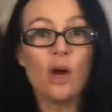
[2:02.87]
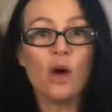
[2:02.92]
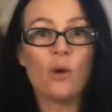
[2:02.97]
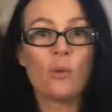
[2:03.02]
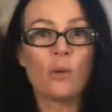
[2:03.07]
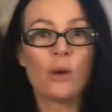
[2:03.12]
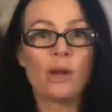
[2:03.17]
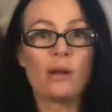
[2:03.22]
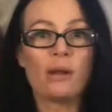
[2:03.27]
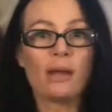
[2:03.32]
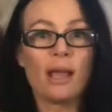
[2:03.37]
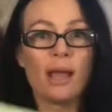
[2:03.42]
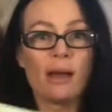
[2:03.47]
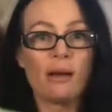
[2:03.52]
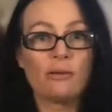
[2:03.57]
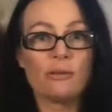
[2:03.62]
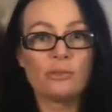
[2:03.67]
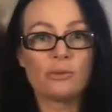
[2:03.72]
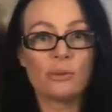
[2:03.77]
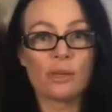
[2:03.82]
wearing
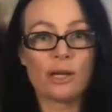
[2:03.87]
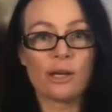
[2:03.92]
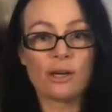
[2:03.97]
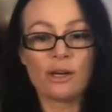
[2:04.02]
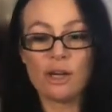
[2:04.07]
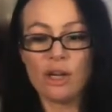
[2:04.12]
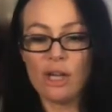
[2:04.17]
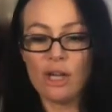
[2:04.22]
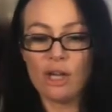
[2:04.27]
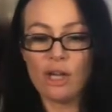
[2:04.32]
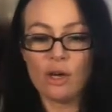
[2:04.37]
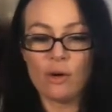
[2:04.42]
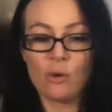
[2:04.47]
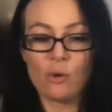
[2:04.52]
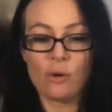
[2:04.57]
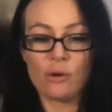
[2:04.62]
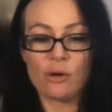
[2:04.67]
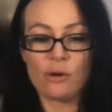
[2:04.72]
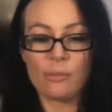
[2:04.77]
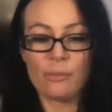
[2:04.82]
housewear
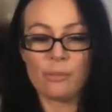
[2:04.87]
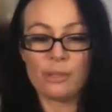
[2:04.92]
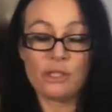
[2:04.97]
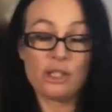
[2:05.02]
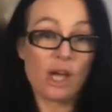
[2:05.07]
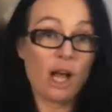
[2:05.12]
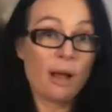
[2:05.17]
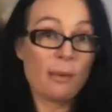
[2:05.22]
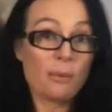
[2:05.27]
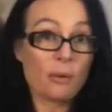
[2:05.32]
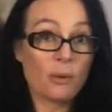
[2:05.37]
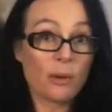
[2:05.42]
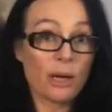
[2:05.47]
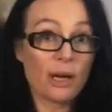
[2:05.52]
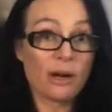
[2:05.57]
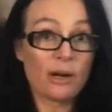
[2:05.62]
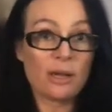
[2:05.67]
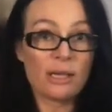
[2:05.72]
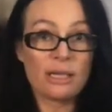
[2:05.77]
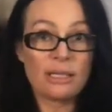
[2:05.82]
or pajama
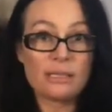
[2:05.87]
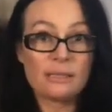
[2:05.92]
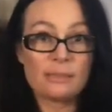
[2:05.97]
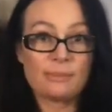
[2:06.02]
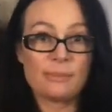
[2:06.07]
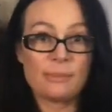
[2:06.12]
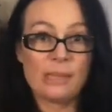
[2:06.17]
wear is